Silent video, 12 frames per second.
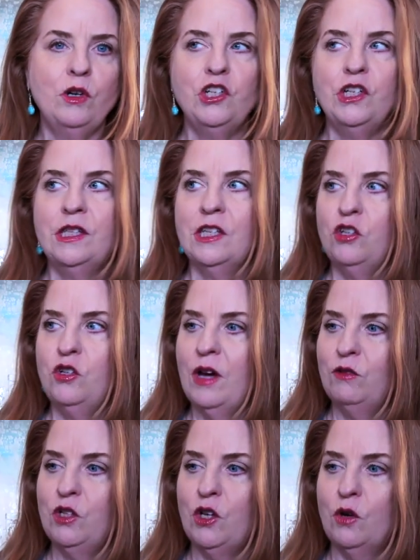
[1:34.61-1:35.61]
She says, you have
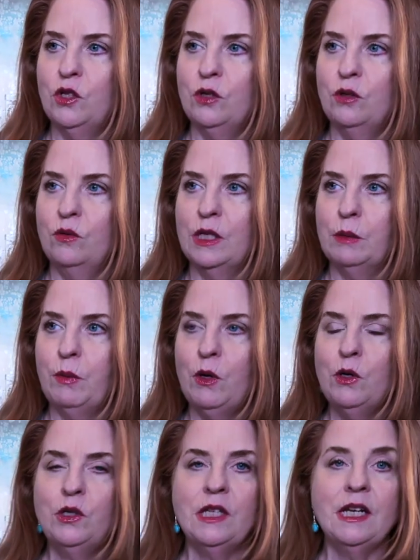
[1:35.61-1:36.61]
to go to this
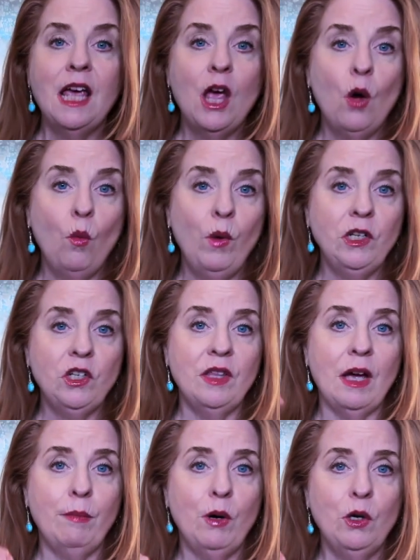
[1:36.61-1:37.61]
person, went to
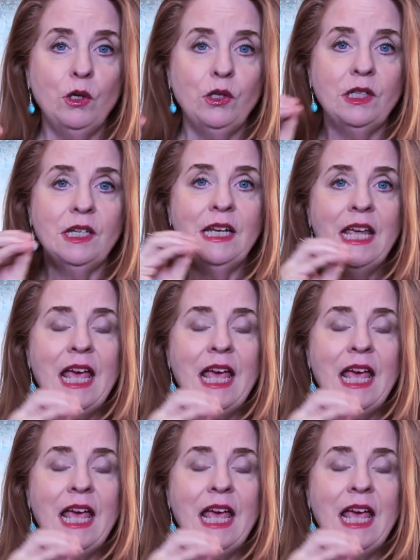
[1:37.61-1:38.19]
that person,